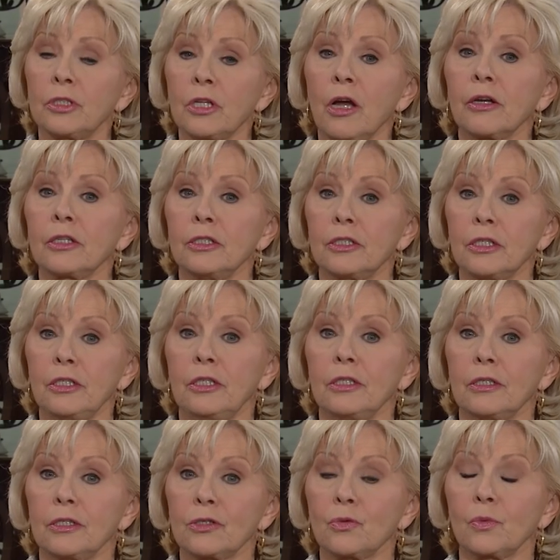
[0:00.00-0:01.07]
talking to
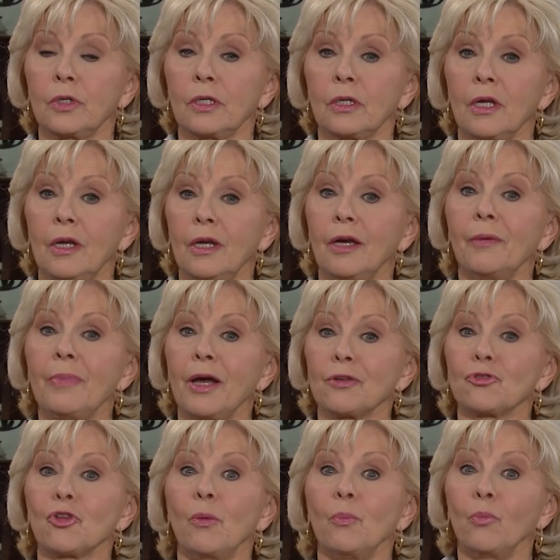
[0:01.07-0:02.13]
you this week
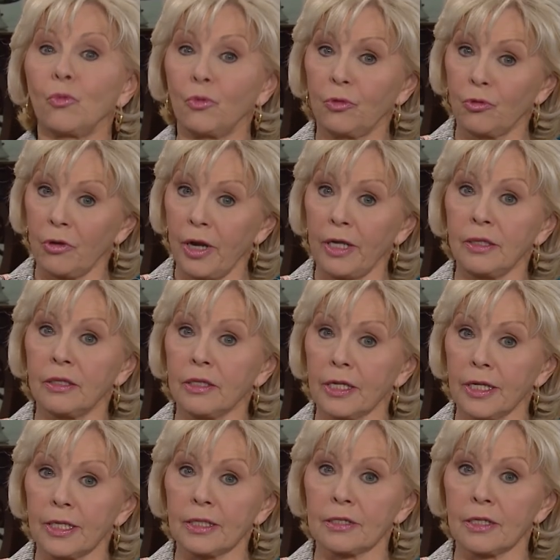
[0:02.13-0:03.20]
about some great
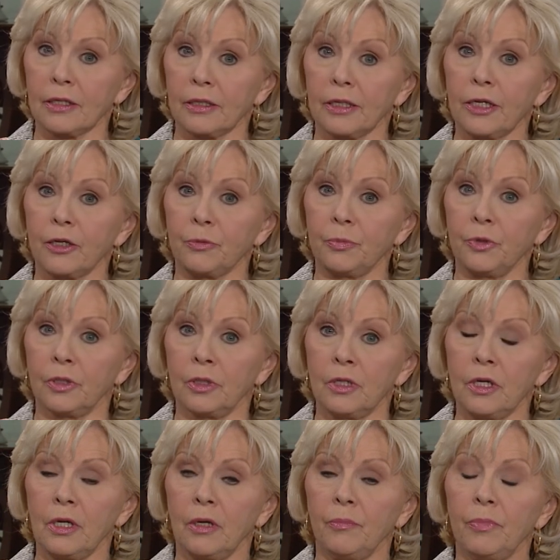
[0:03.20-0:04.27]
things that'll help you.
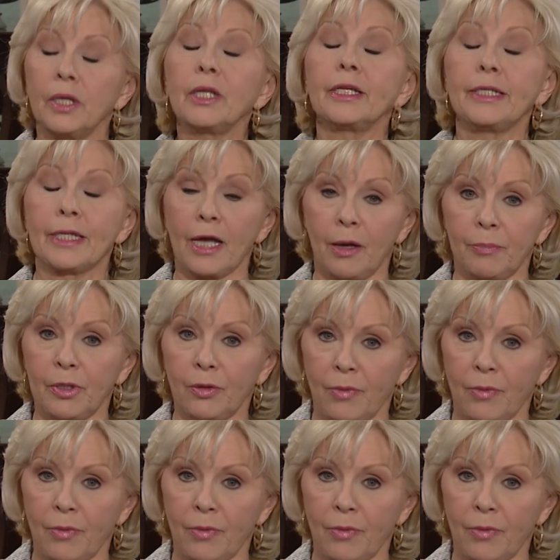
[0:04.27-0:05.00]
Billye and I'll be